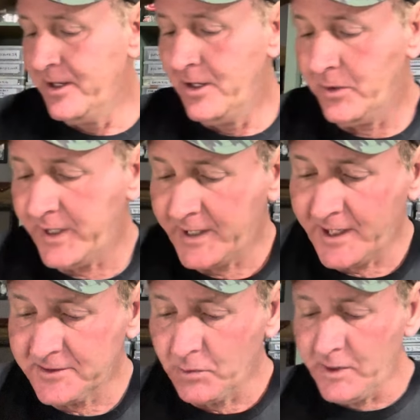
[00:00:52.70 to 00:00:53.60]
Okay
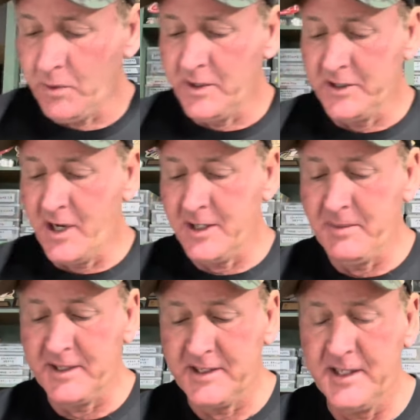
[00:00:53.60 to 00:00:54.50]
guys, so what I wanna talk
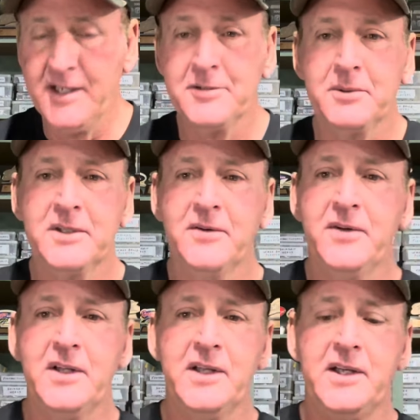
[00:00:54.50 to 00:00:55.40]
about today
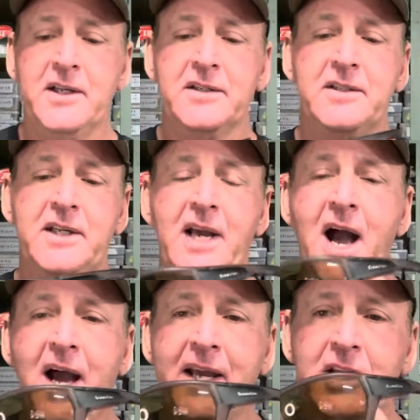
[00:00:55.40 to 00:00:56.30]
specifically is the
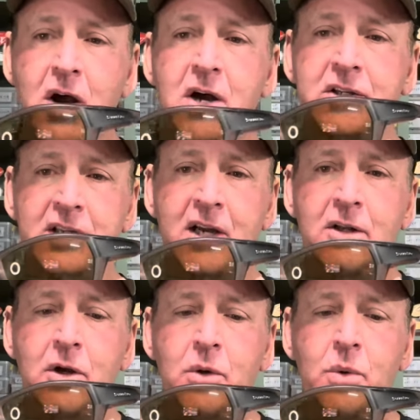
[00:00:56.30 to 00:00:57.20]
high con
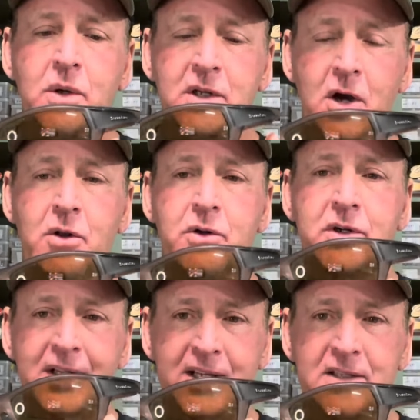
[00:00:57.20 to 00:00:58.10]
yellow colored
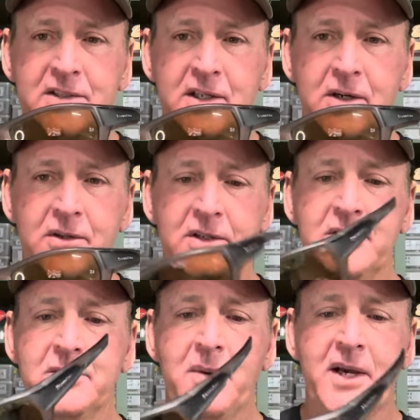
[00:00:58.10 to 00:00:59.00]
lens here. This
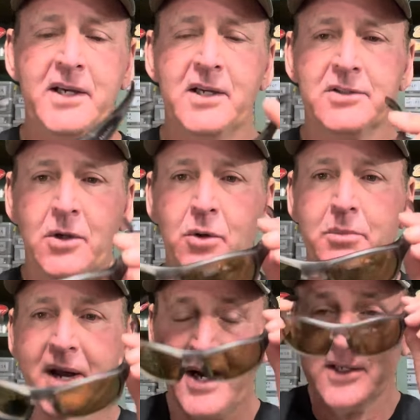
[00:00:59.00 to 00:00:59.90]
is my
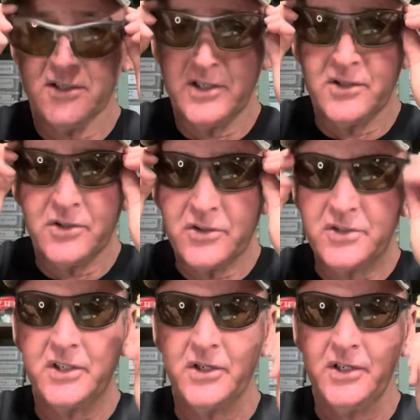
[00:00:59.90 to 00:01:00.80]
Solarbat Signature
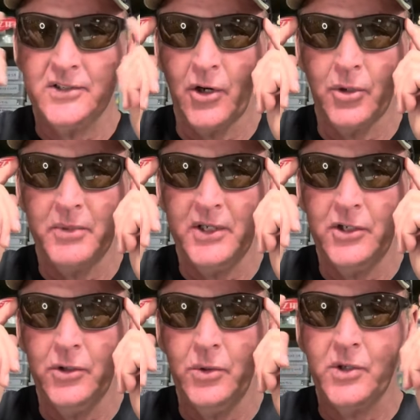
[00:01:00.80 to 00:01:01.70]
Series
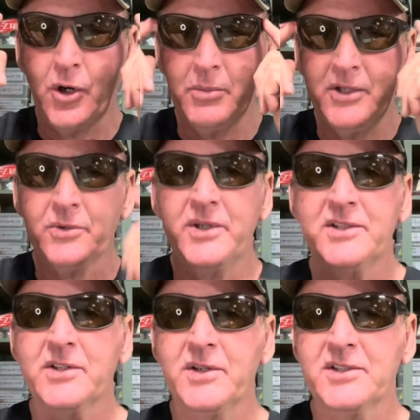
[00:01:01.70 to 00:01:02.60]
RB2 and RB3
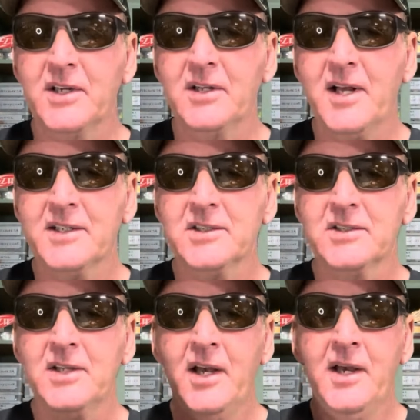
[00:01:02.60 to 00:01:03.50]
series
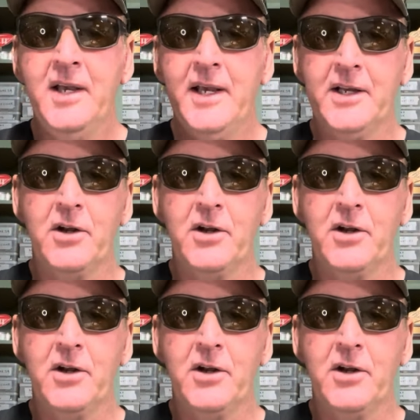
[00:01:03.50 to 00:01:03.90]
sunglasses. And